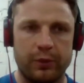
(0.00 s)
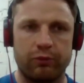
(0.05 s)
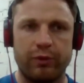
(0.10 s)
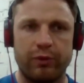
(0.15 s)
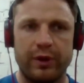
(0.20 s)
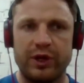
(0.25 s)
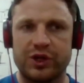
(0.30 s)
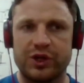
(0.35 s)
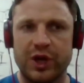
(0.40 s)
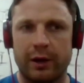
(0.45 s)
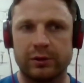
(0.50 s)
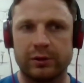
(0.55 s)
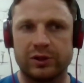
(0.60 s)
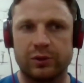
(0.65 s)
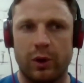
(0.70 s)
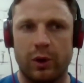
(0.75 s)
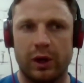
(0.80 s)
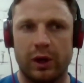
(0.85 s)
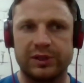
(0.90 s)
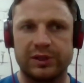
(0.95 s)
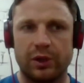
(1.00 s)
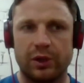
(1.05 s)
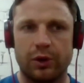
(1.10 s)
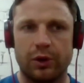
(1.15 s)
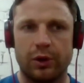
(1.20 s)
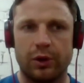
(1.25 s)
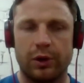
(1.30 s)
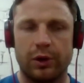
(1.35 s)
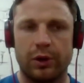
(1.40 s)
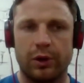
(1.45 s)
people reach out to us
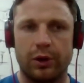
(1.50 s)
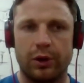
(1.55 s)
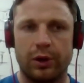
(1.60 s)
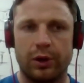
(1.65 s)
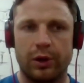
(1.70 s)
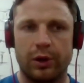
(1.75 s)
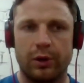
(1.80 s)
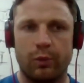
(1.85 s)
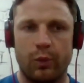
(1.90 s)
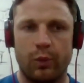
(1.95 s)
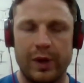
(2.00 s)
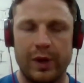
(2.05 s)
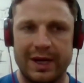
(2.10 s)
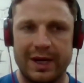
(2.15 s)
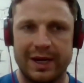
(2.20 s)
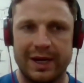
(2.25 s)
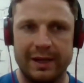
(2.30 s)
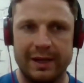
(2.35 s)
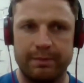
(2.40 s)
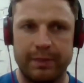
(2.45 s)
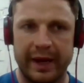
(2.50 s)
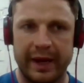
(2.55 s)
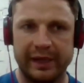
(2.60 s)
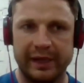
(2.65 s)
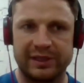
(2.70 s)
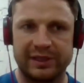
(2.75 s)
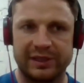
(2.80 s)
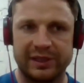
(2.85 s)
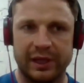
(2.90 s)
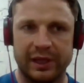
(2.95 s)
on a weekly
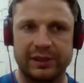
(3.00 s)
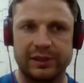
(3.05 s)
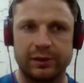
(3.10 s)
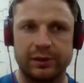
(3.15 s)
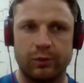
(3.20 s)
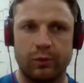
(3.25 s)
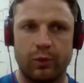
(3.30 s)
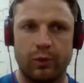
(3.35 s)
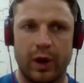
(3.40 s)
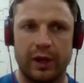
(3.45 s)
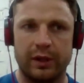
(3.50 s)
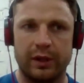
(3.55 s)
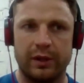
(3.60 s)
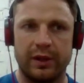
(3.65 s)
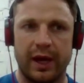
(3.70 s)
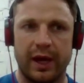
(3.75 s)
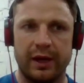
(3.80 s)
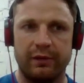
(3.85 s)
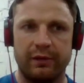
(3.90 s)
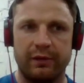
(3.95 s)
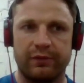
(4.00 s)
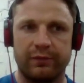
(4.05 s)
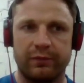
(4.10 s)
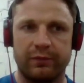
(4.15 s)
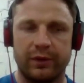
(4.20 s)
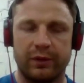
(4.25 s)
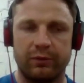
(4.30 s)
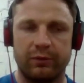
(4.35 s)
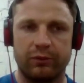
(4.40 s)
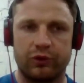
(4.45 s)
basis when they've
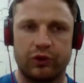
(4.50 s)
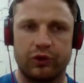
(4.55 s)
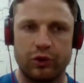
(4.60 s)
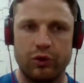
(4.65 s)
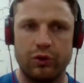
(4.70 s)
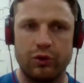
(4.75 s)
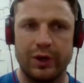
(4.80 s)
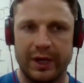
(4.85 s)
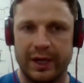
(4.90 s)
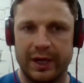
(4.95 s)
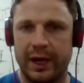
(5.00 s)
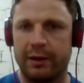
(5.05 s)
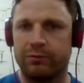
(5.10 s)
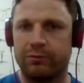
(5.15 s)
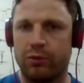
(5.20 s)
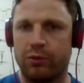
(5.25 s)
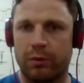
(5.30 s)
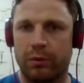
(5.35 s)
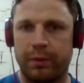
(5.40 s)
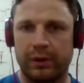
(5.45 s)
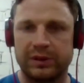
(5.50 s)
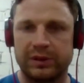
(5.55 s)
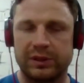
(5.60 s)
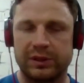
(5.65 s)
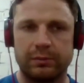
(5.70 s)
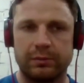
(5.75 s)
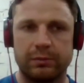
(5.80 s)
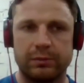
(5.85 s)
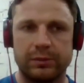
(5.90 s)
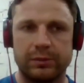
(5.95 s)
truly hit rock
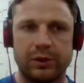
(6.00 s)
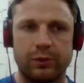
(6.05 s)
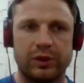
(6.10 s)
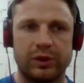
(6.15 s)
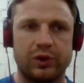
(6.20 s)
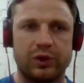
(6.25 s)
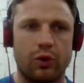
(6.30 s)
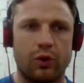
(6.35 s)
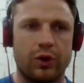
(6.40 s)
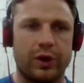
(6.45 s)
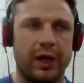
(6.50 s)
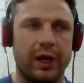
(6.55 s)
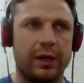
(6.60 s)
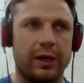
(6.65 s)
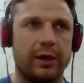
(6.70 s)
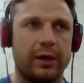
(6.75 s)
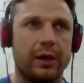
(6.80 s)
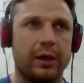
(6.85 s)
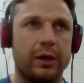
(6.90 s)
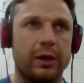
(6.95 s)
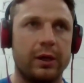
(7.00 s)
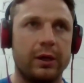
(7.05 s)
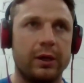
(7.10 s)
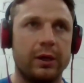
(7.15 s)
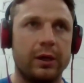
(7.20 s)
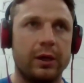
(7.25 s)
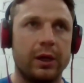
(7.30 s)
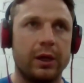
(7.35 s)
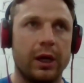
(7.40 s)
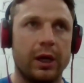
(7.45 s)
bottom. So we're talking
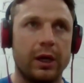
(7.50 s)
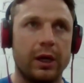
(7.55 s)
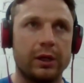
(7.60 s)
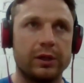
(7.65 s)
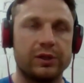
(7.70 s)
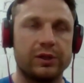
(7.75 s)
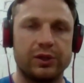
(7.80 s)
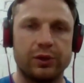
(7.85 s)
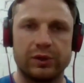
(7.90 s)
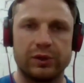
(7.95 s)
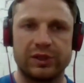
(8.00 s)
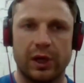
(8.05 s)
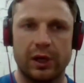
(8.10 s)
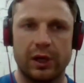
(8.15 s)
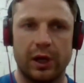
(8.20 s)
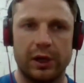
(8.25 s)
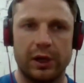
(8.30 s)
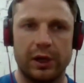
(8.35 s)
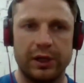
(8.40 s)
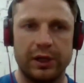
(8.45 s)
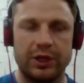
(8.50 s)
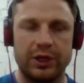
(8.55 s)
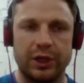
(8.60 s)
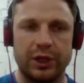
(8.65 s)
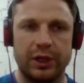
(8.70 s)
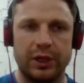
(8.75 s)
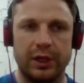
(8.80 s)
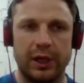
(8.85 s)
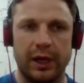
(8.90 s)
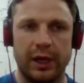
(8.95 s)
suicidal
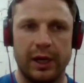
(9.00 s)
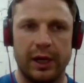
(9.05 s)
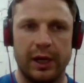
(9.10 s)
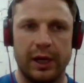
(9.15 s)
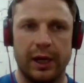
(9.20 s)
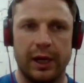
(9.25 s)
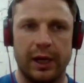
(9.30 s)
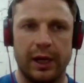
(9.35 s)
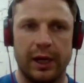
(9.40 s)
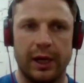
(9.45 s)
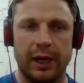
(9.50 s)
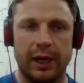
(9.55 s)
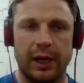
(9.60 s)
ideation here,